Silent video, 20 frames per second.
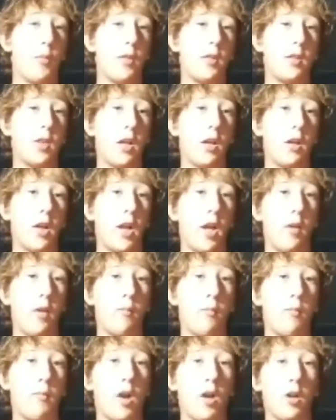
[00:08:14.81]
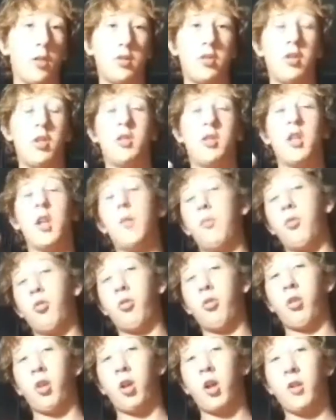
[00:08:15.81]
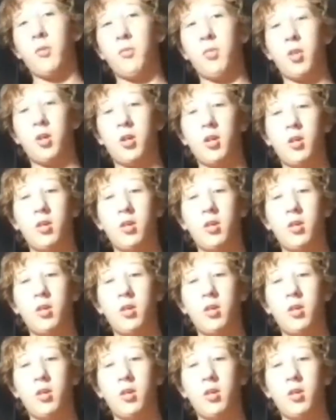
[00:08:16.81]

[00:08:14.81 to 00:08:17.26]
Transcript: to say your name, I'll just say Borderline. But